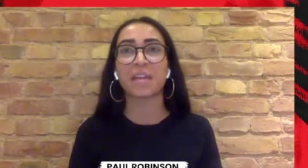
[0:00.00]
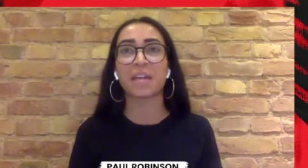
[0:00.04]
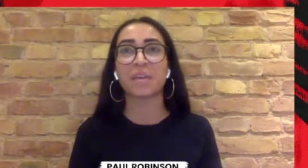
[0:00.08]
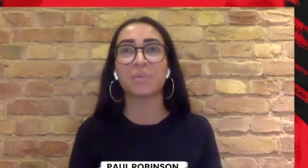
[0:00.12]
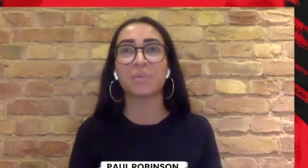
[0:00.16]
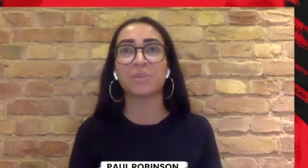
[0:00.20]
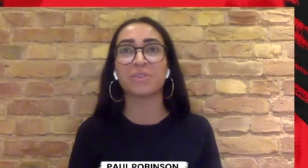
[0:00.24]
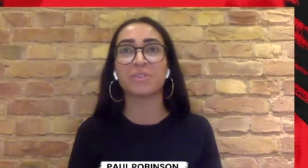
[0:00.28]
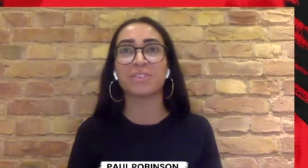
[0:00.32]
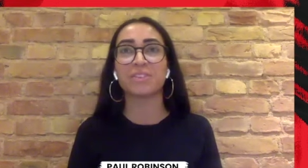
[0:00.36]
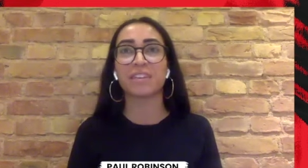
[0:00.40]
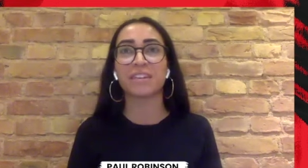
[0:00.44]
to be
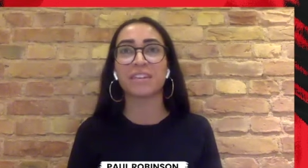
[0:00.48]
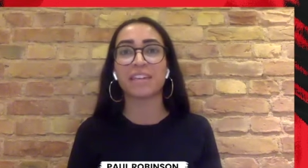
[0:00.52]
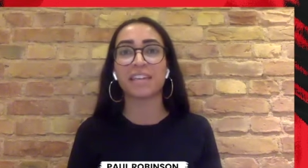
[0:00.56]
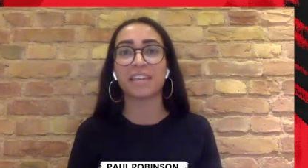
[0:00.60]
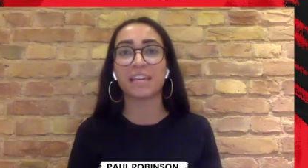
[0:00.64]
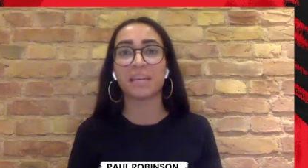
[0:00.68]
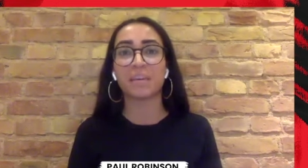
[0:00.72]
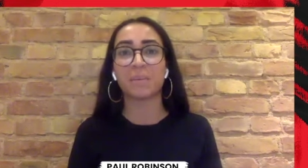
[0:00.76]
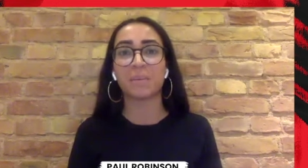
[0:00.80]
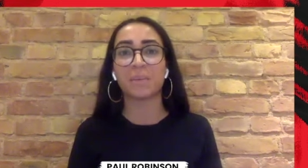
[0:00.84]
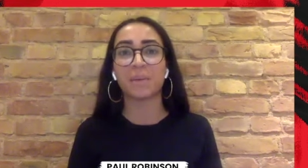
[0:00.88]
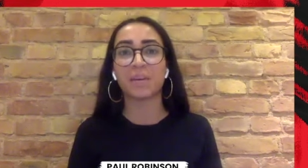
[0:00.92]
able to
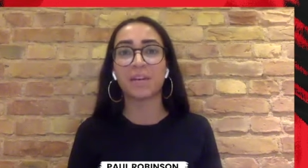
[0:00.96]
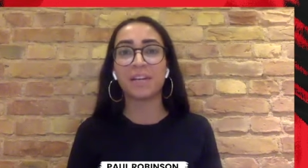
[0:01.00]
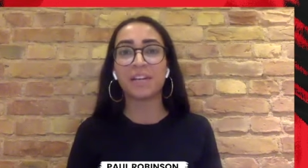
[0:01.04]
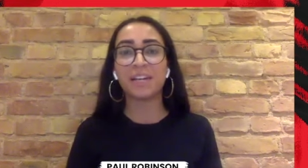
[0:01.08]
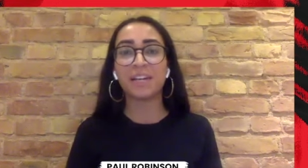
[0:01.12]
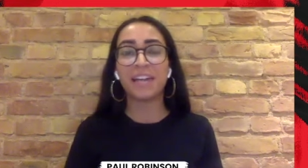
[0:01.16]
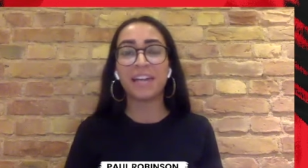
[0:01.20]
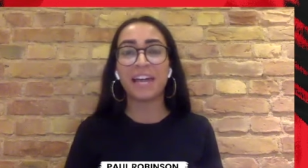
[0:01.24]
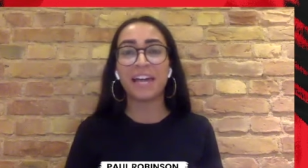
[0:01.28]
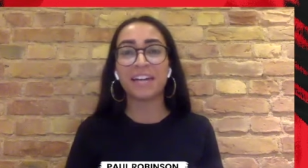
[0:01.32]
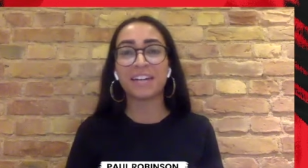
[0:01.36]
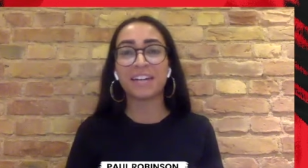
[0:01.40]
keep
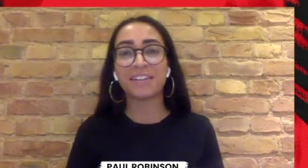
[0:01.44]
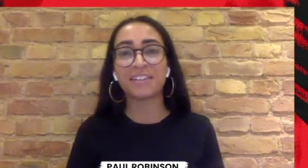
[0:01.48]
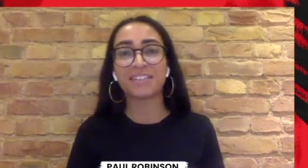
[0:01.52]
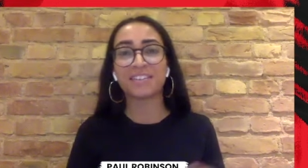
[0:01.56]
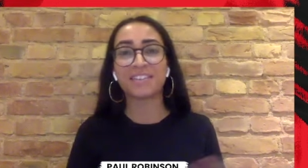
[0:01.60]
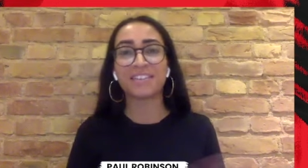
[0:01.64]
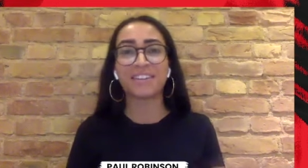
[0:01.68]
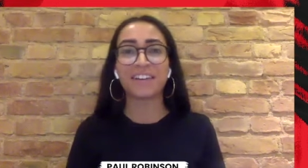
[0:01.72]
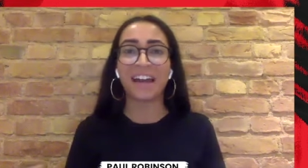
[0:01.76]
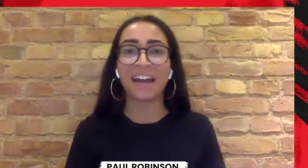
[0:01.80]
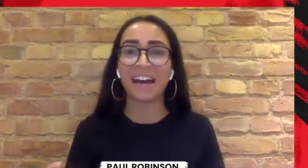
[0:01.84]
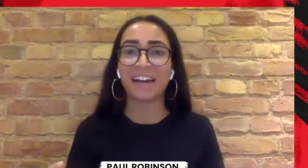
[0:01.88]

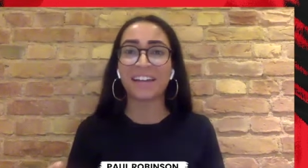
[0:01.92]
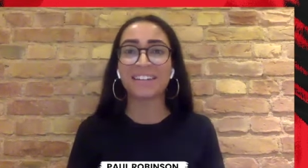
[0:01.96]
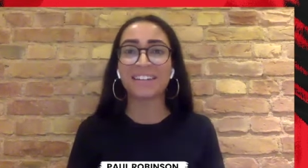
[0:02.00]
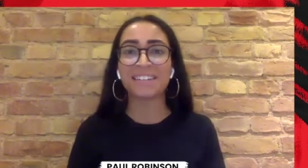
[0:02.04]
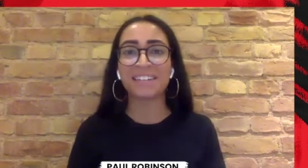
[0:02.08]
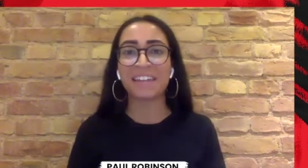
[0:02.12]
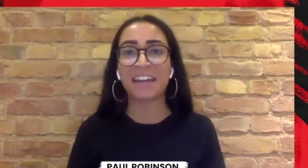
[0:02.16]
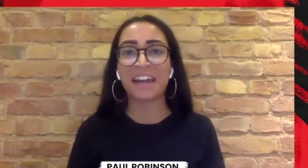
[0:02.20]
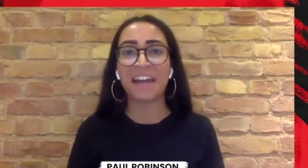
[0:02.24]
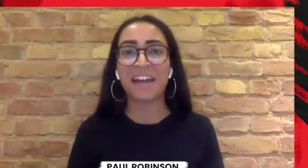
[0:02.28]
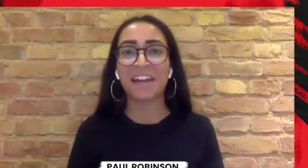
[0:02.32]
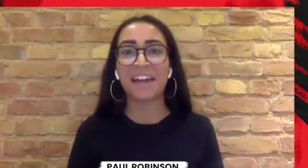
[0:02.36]
Henderson and
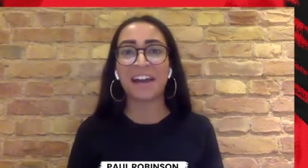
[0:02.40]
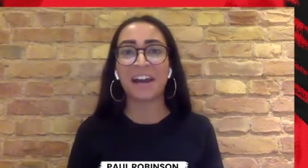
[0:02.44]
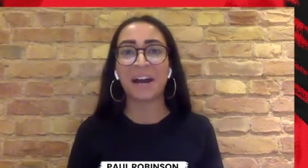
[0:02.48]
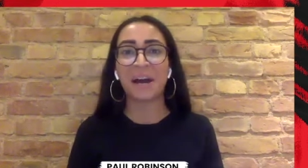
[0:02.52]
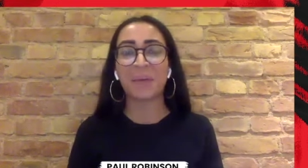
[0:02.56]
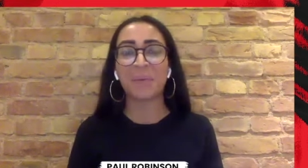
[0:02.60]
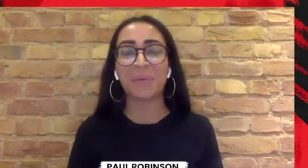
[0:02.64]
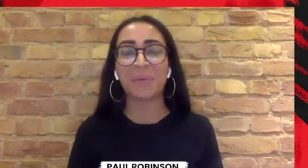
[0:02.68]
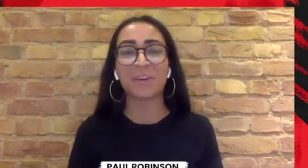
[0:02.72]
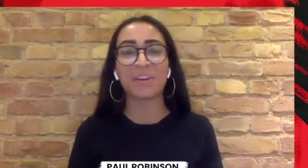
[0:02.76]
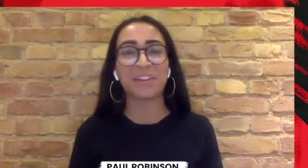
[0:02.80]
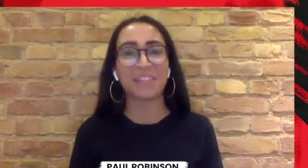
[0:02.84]
De Gea
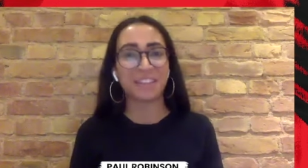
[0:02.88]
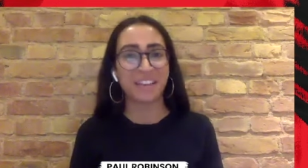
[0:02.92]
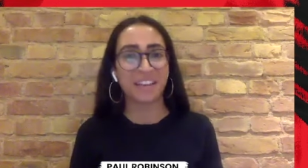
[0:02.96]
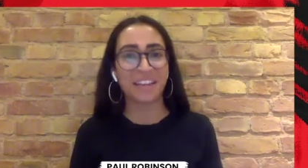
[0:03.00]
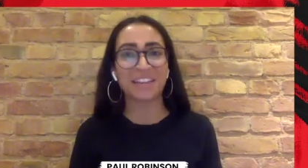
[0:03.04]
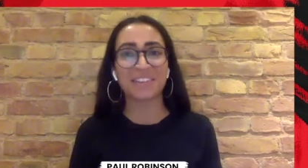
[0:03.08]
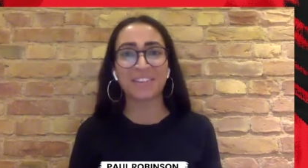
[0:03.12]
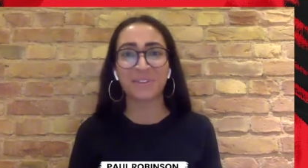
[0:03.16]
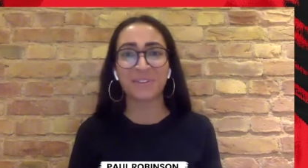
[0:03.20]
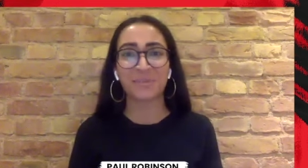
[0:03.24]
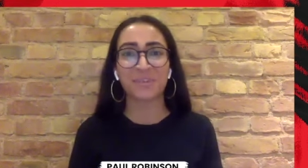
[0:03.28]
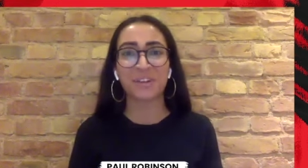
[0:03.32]
happy, and
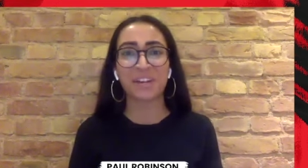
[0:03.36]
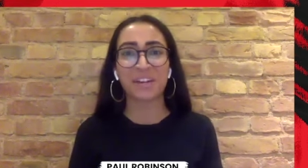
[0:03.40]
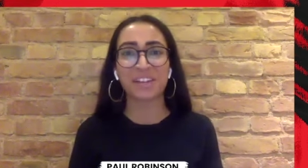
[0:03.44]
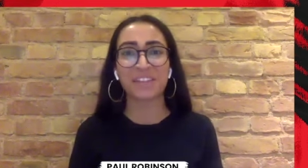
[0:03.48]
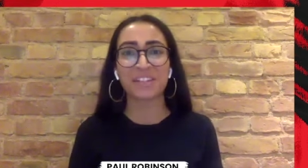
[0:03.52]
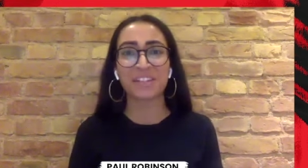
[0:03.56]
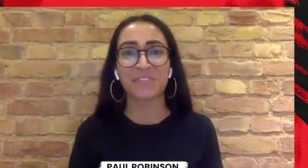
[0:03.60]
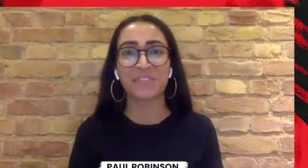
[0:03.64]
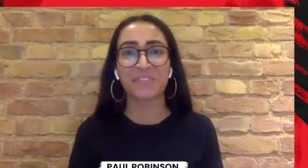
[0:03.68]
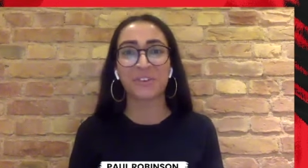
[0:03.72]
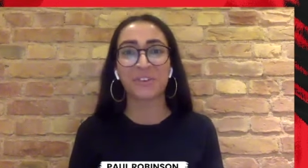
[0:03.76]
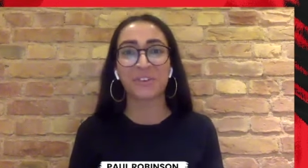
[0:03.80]
it's a
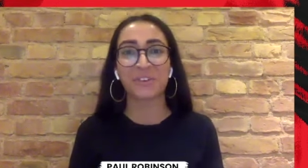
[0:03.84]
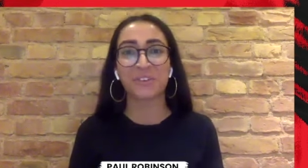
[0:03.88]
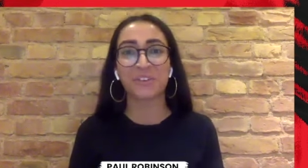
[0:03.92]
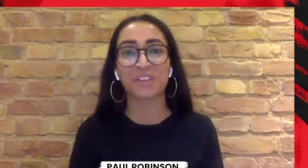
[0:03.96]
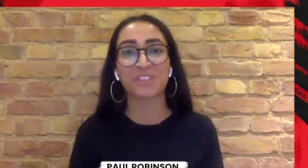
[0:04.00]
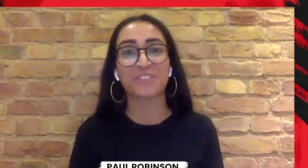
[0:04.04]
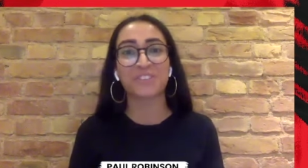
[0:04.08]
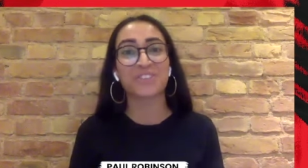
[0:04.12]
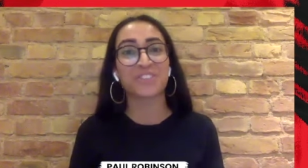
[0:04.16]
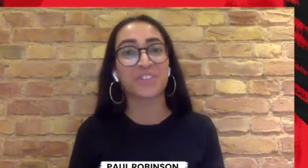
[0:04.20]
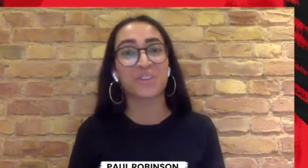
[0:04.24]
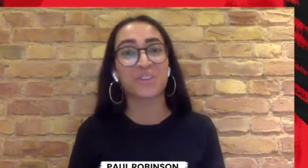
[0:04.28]
really difficult
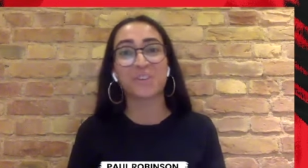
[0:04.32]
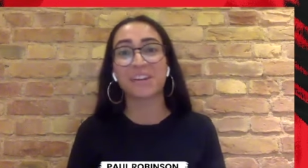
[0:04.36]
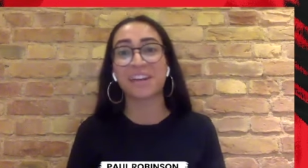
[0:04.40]
thing to do.